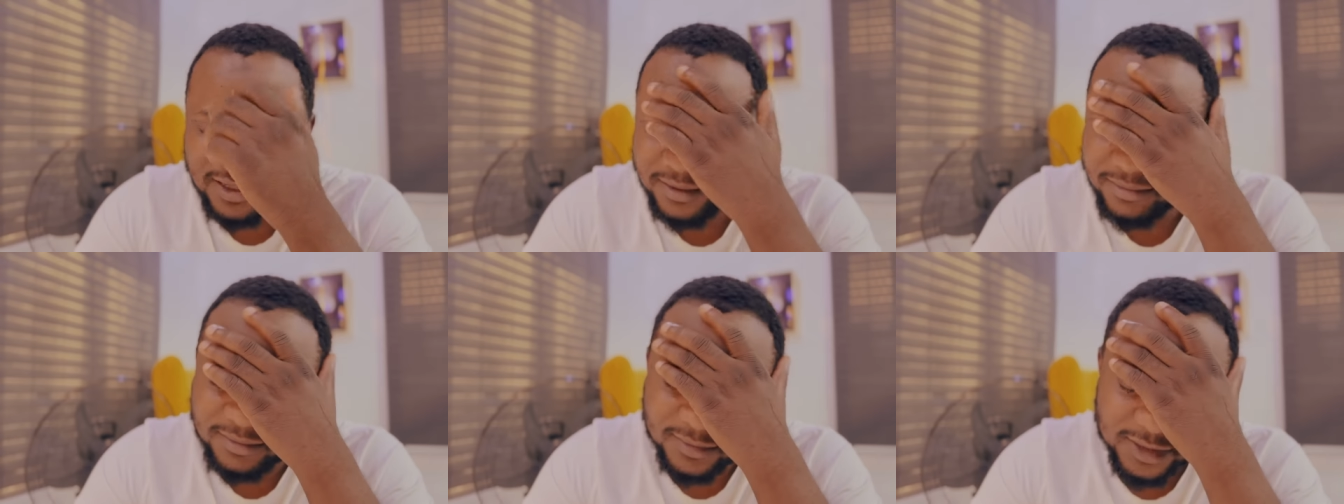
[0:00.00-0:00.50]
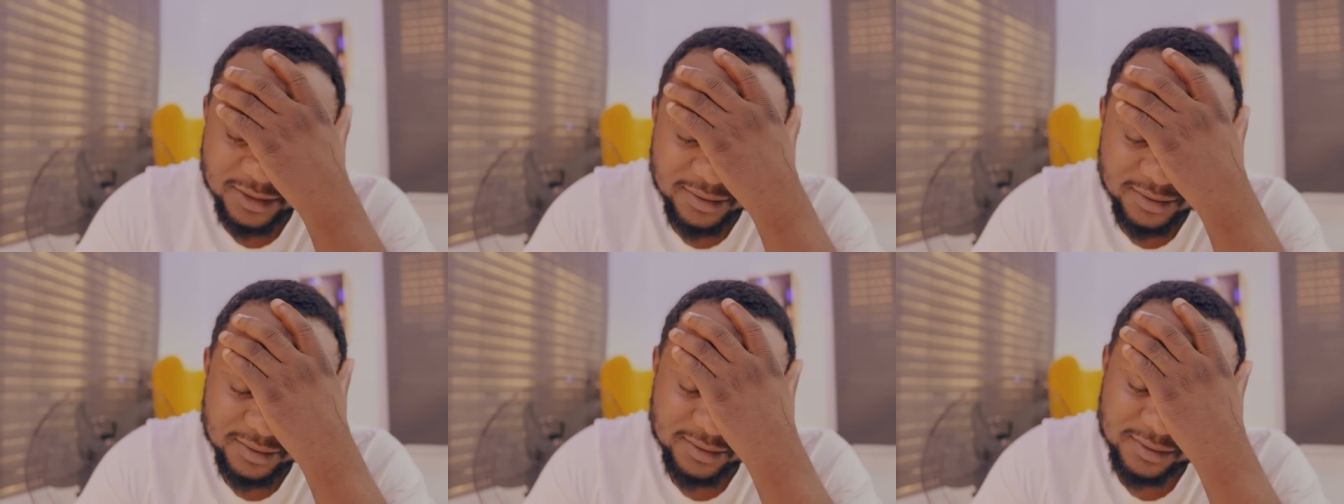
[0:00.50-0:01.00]
eh,
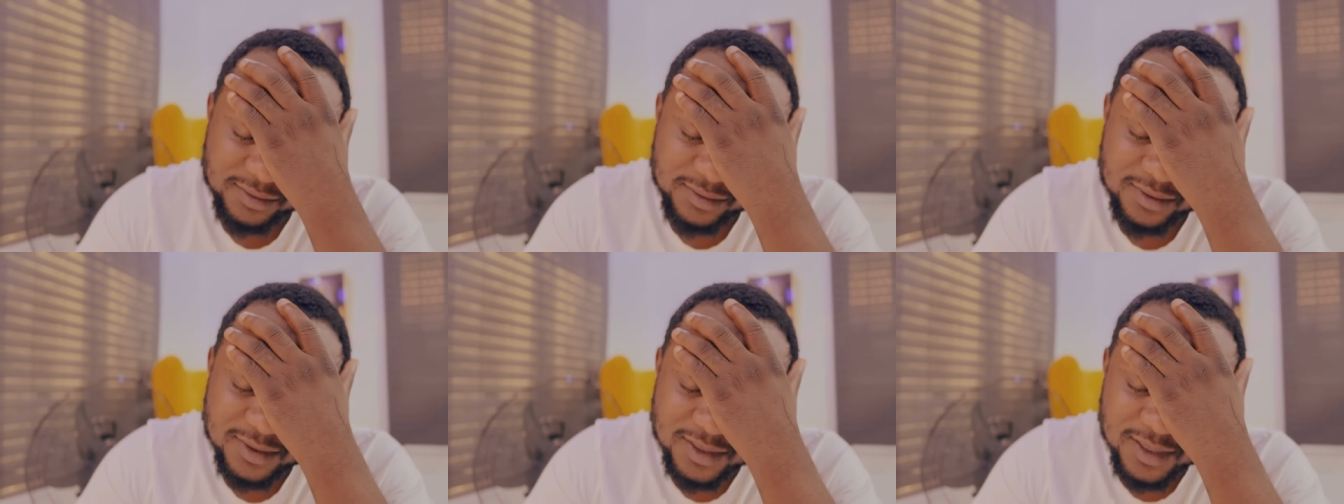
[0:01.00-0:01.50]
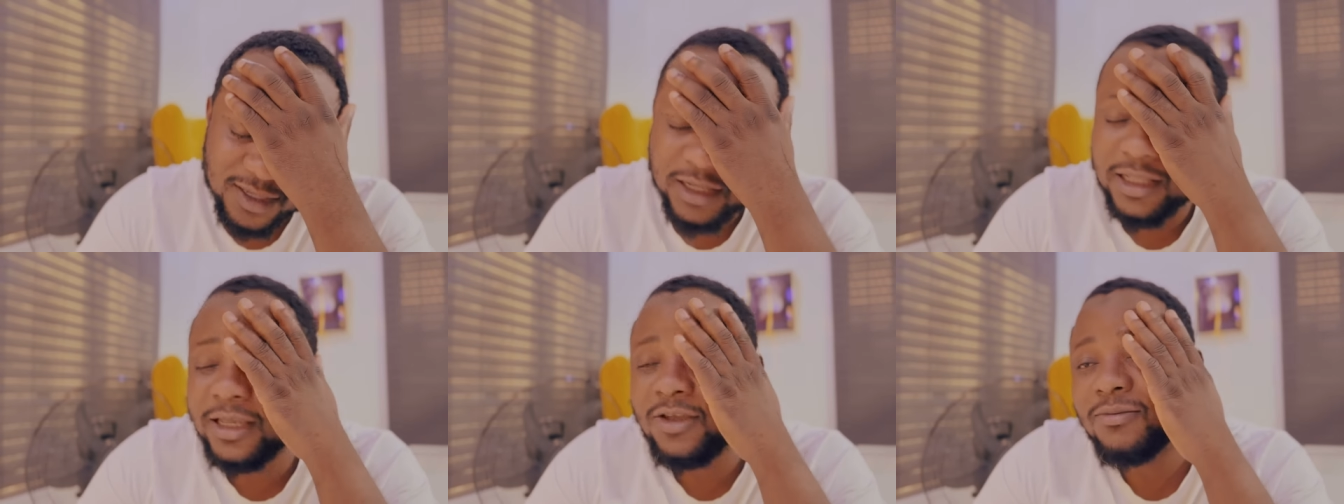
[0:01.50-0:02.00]

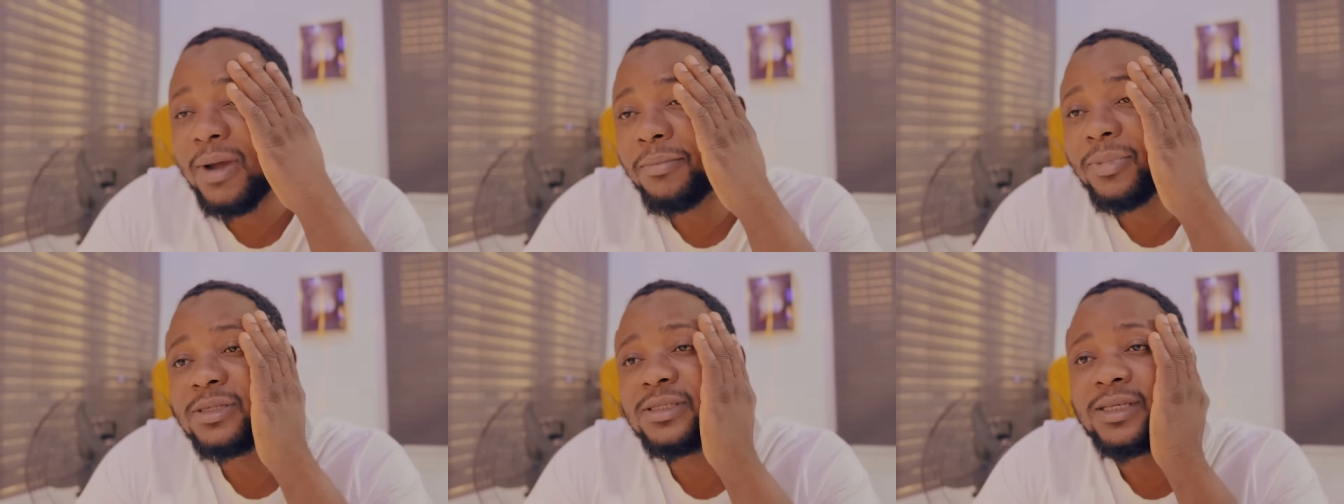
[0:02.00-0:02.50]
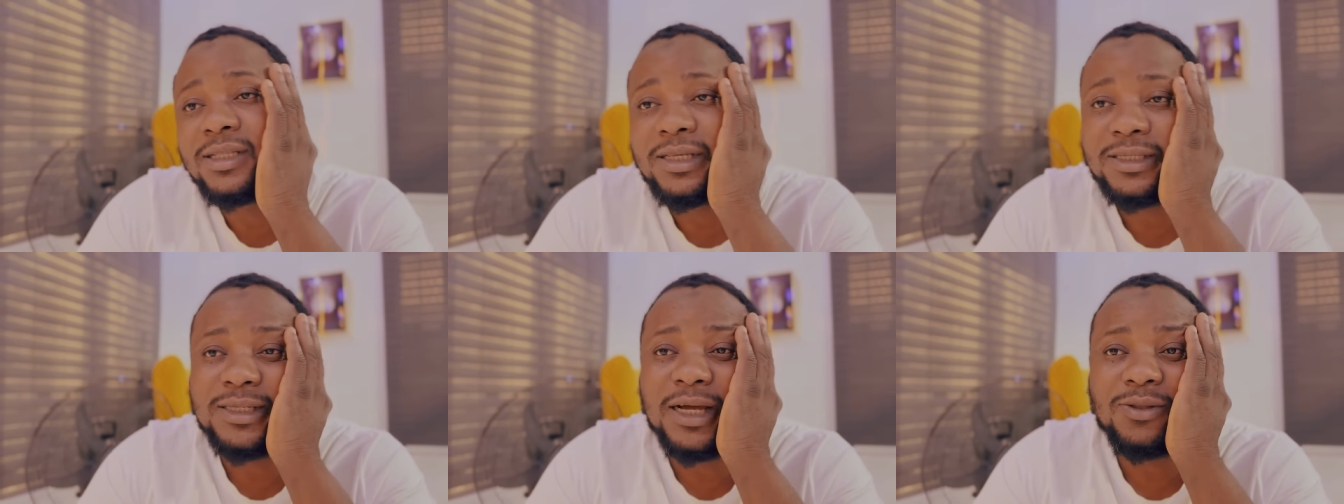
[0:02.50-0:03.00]
the human beings in
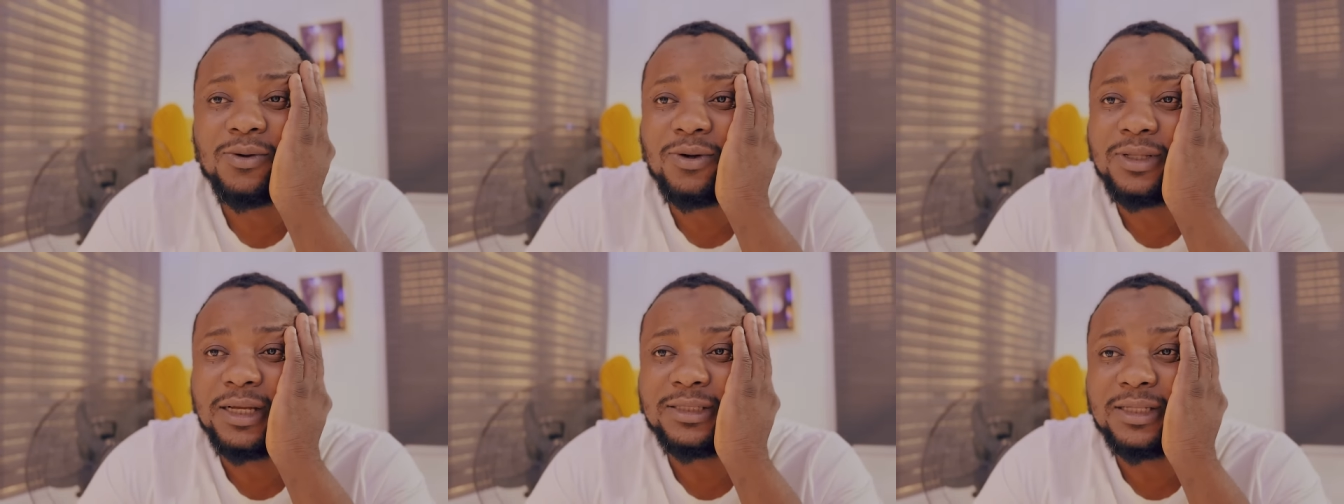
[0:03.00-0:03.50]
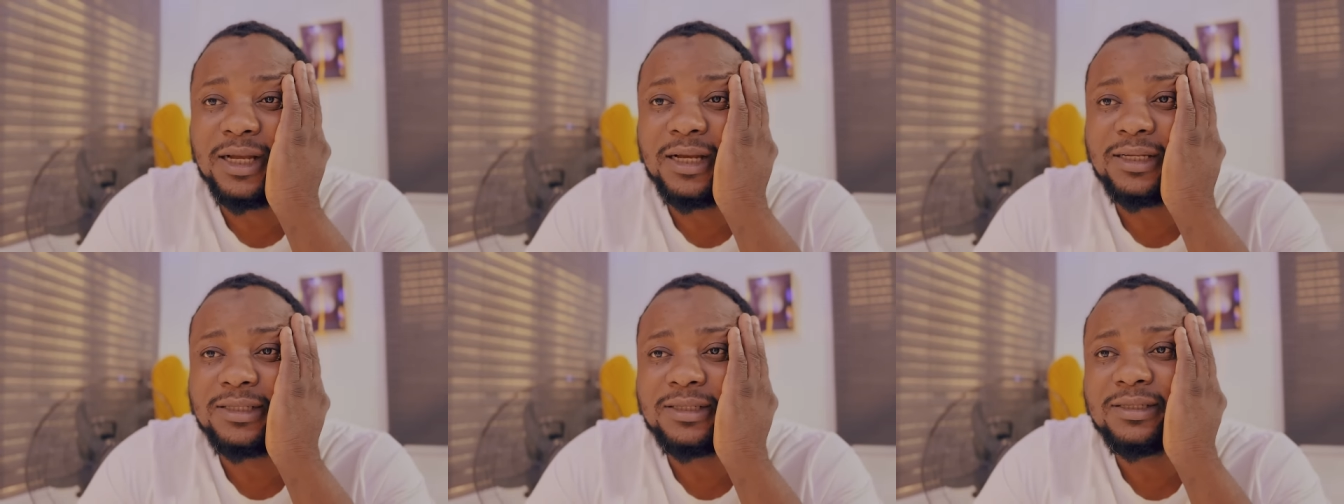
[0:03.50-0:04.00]
it, I don't
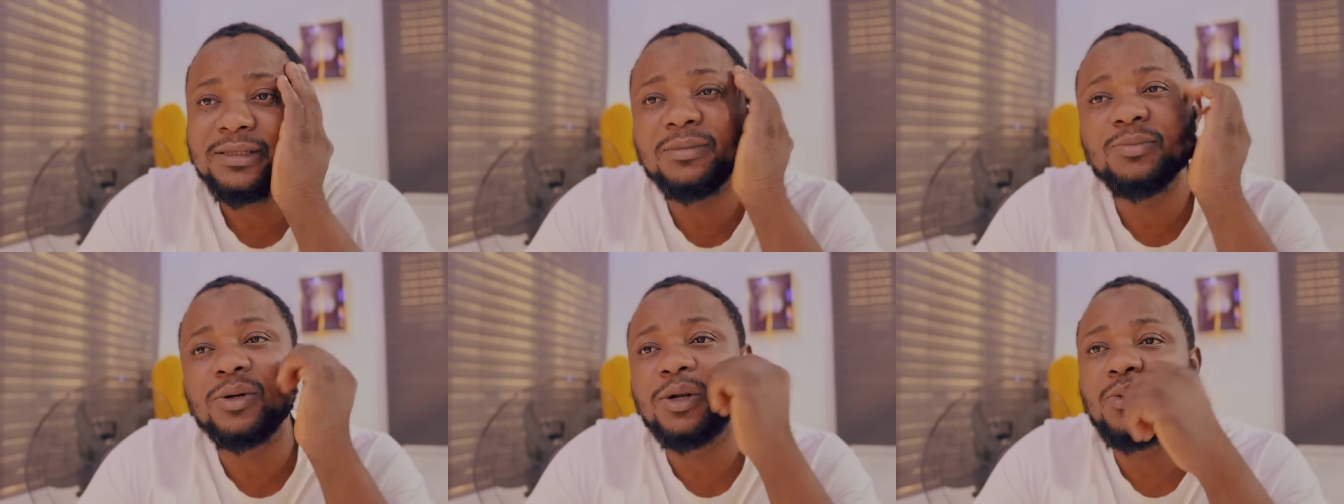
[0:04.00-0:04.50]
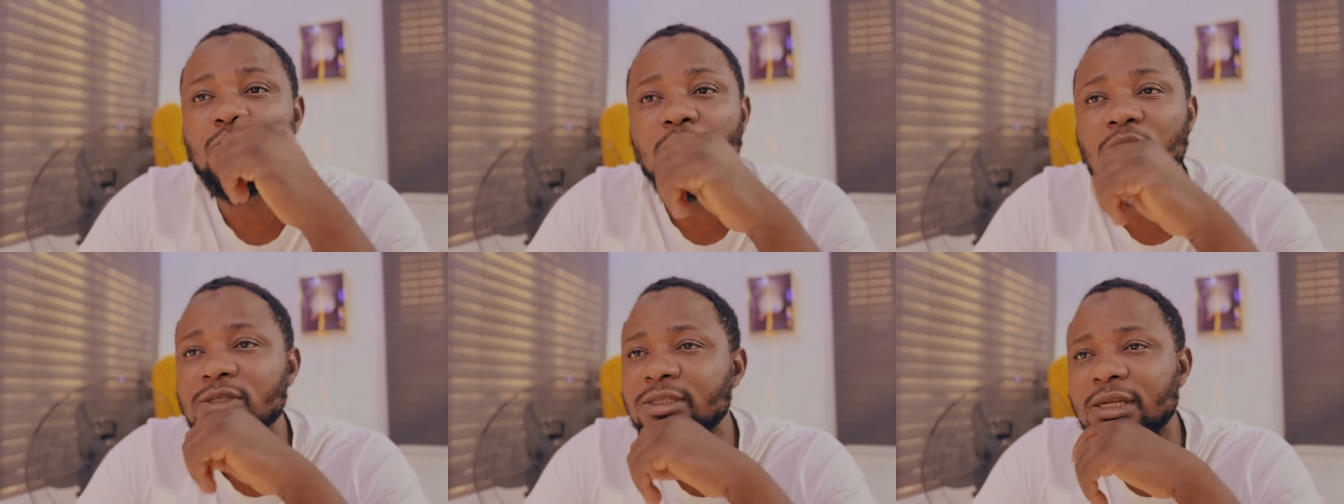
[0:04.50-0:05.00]
understand. The
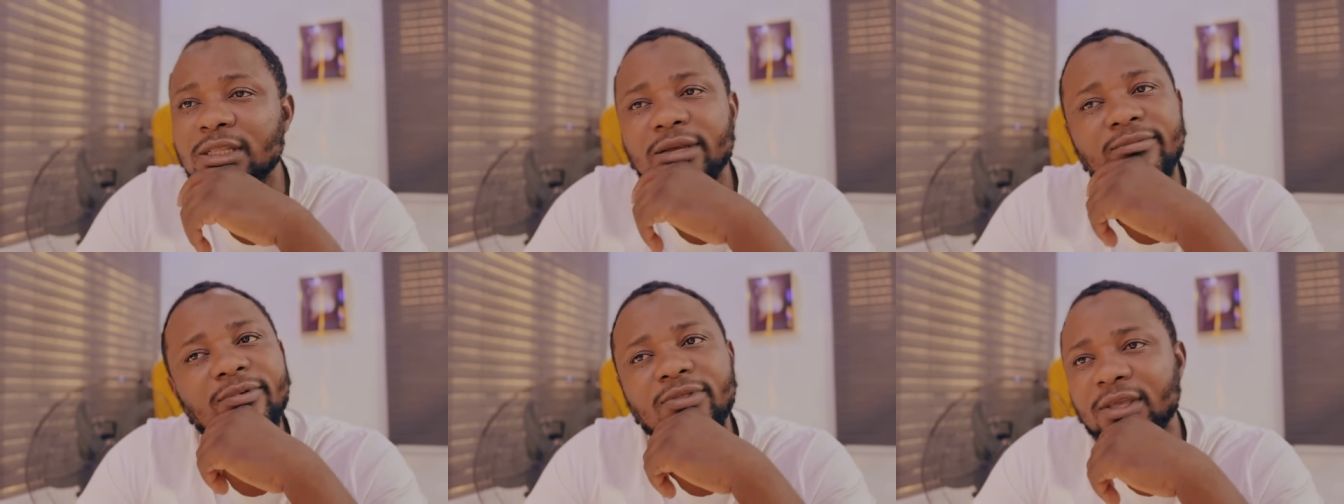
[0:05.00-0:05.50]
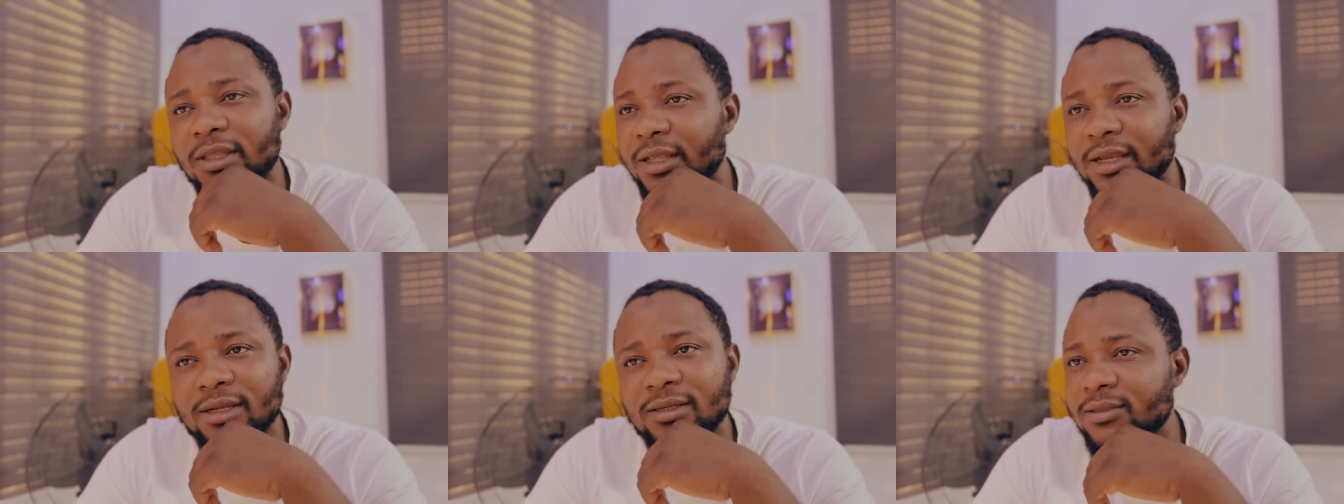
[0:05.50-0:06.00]
brainwashed and everything.
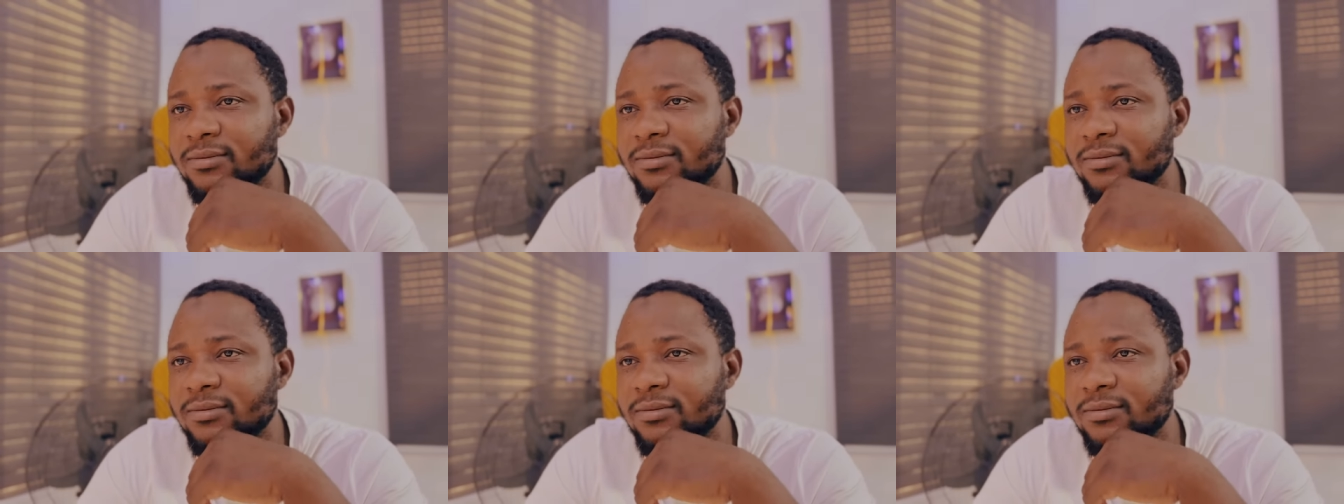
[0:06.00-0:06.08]
Eh.